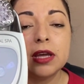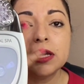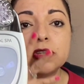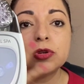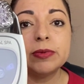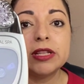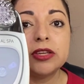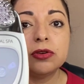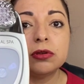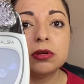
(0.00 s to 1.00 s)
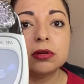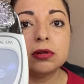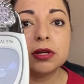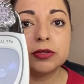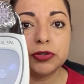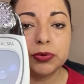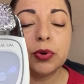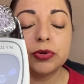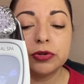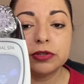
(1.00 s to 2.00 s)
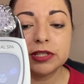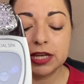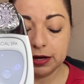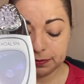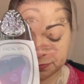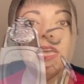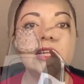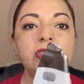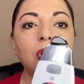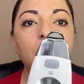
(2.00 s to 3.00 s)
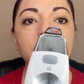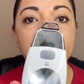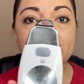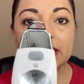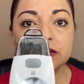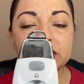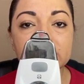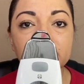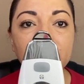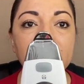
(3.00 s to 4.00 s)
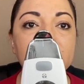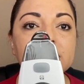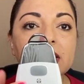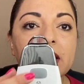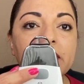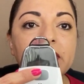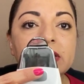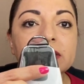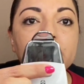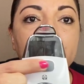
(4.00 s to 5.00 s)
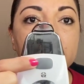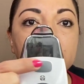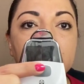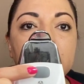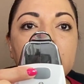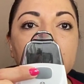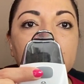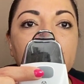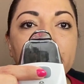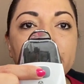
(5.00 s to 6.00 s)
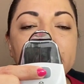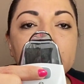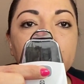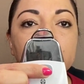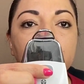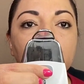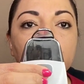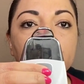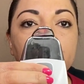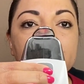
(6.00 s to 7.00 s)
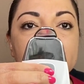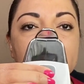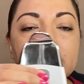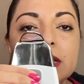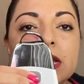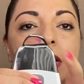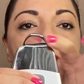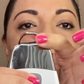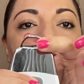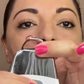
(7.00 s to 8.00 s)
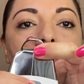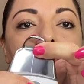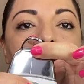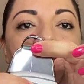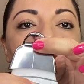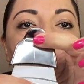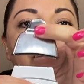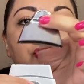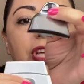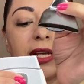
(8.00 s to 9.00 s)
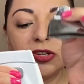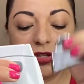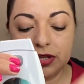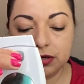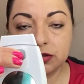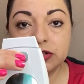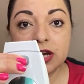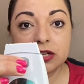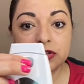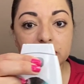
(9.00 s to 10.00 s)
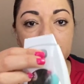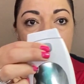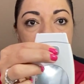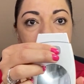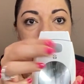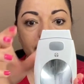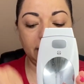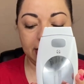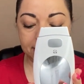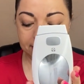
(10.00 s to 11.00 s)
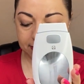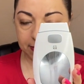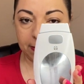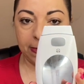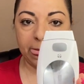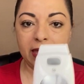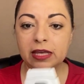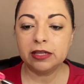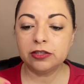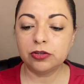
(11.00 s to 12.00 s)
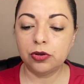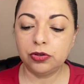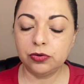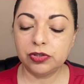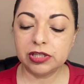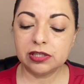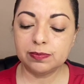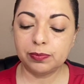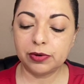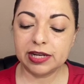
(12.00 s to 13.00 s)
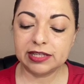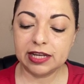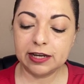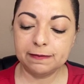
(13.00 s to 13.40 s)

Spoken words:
treatment that you're gonna do on your skin. So on the back of the device there is a button here. This button, you will press it in order to change the conductor here. Okay, so you just press it,